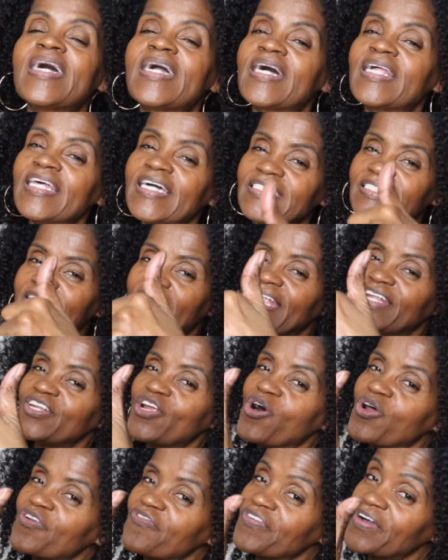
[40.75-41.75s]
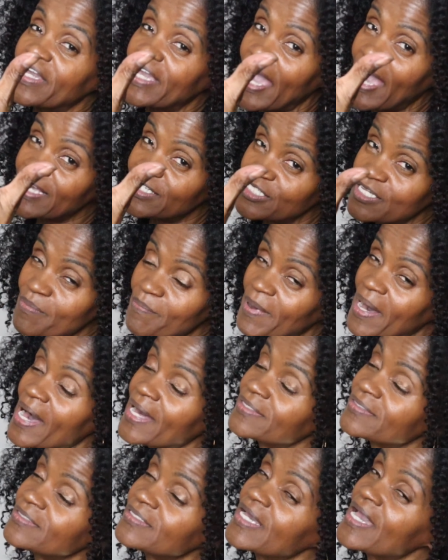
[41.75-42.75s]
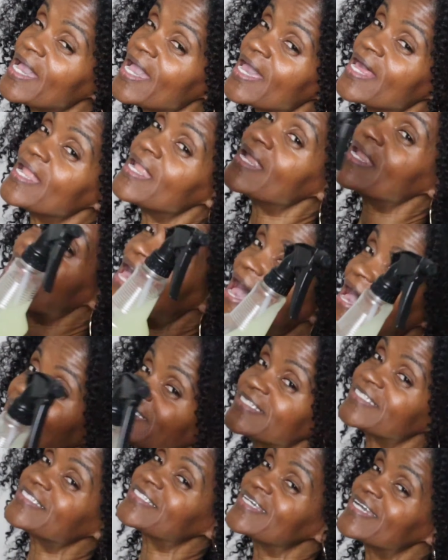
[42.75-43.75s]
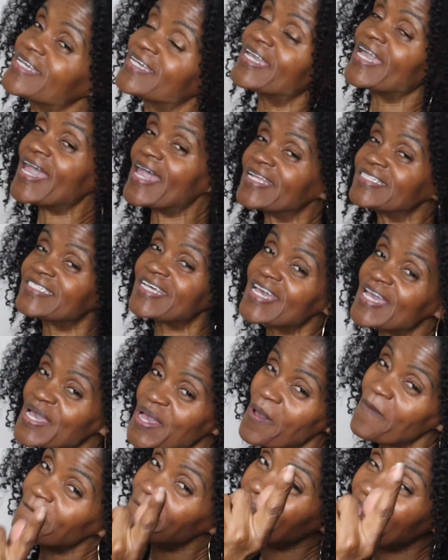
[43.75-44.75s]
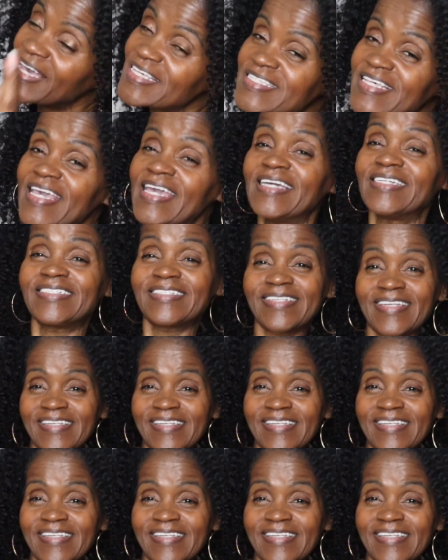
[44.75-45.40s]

click that notification button, and let's get busy.